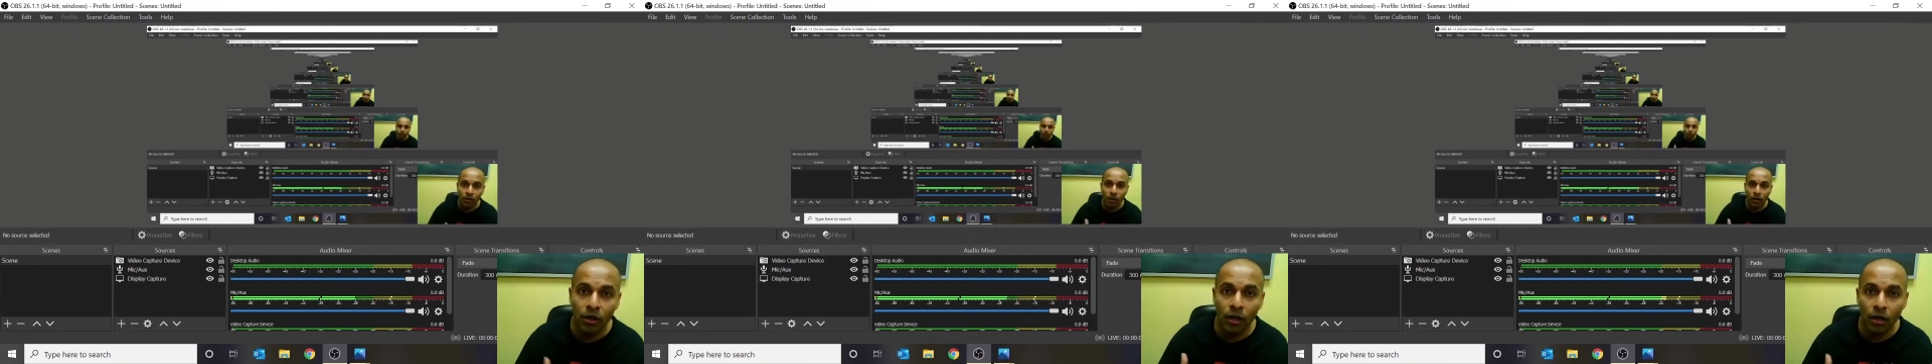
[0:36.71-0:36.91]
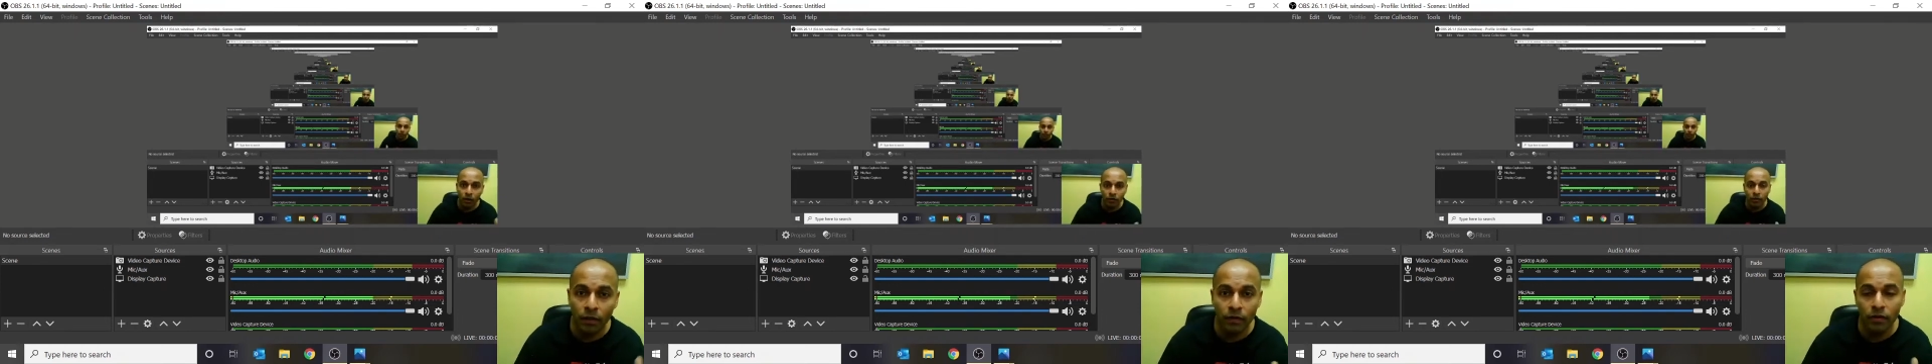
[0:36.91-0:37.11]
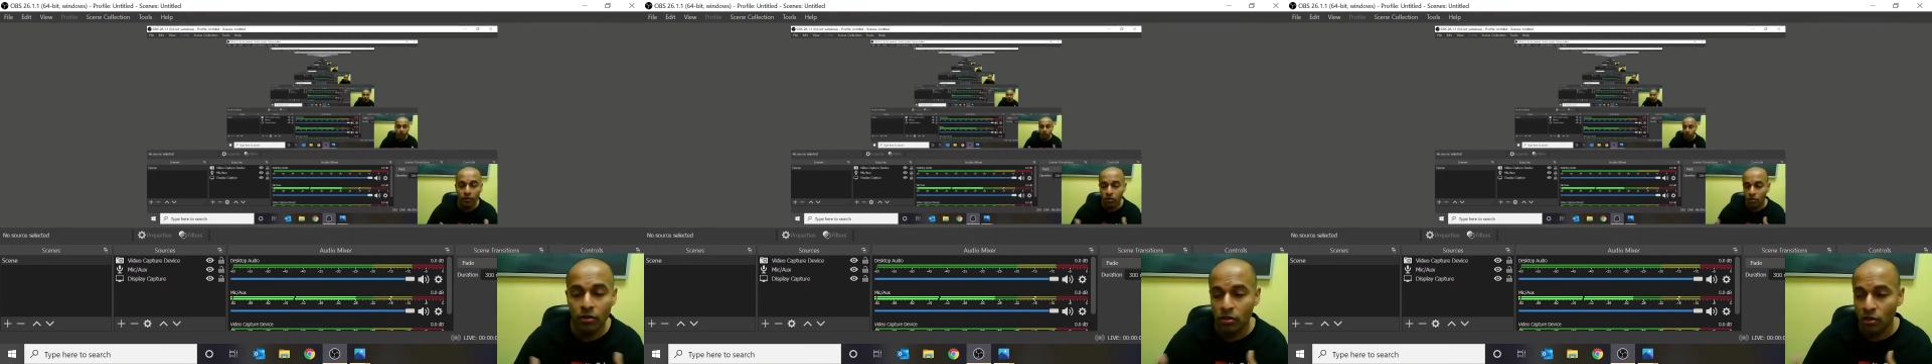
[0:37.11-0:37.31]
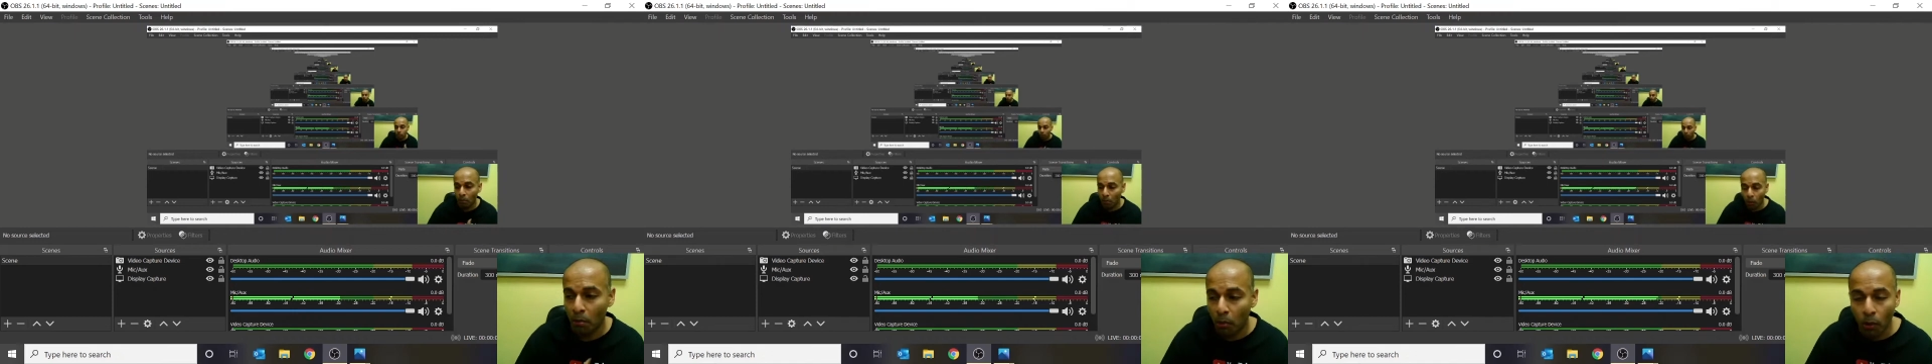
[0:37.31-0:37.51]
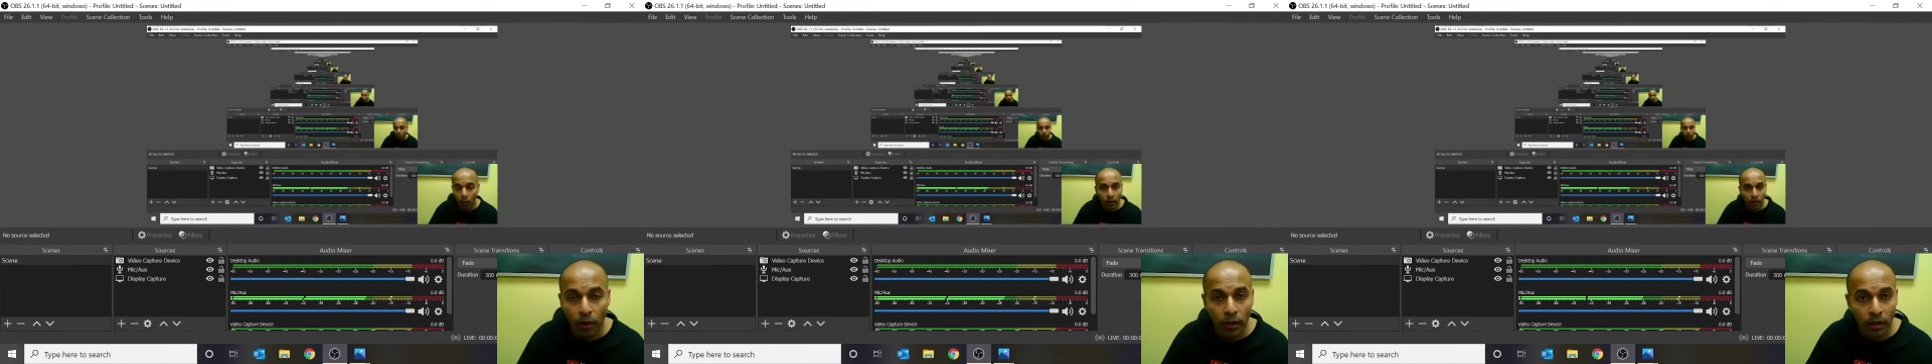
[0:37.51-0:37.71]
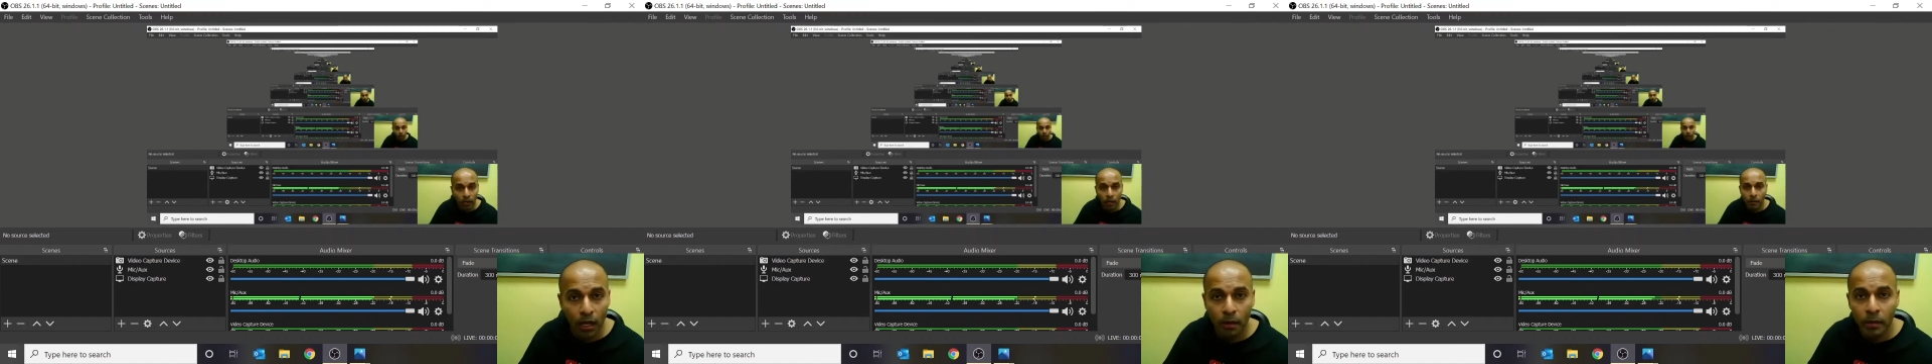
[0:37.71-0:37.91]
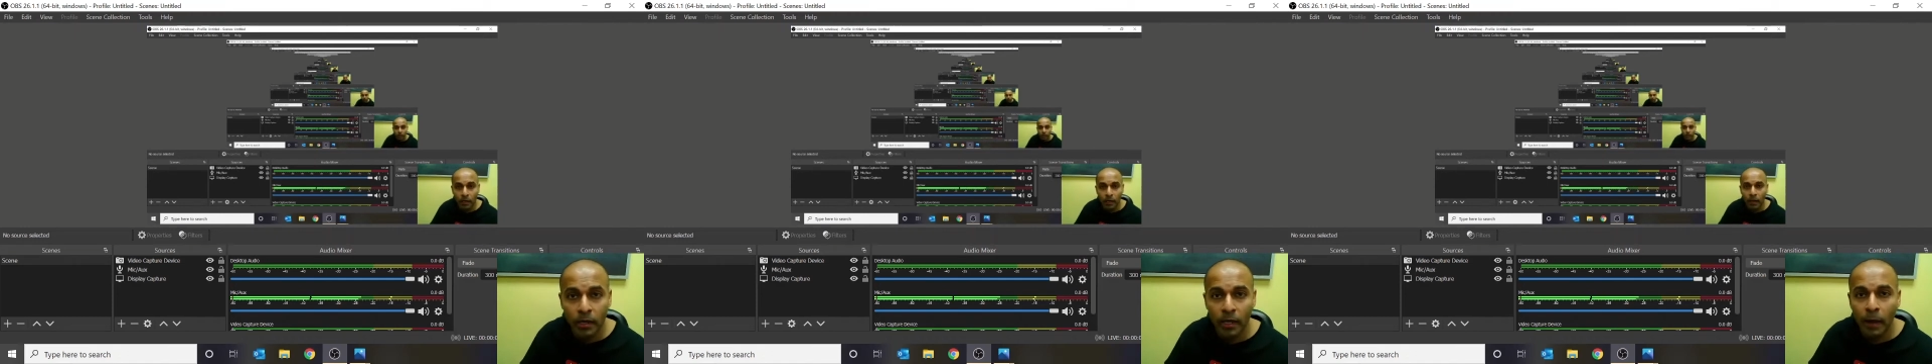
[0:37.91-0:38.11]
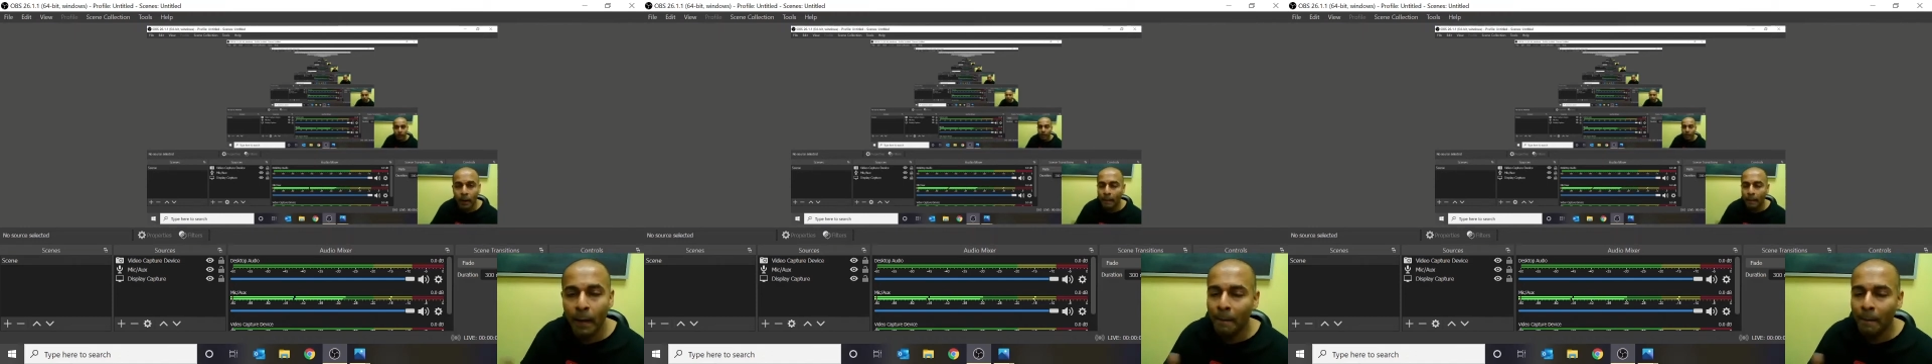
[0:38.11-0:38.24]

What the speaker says: of support coming.